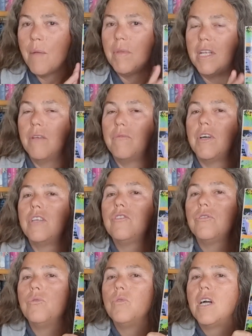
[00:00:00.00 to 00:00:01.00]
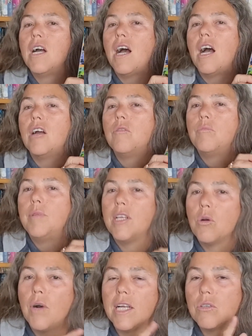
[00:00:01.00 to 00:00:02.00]
but if I do, I will be
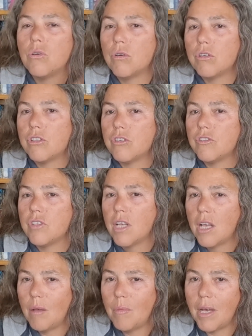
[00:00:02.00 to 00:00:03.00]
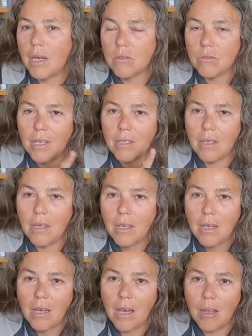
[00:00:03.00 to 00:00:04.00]
quite cautious about whether
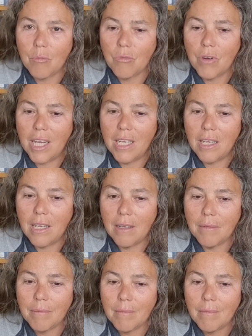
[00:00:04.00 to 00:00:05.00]
I'm reading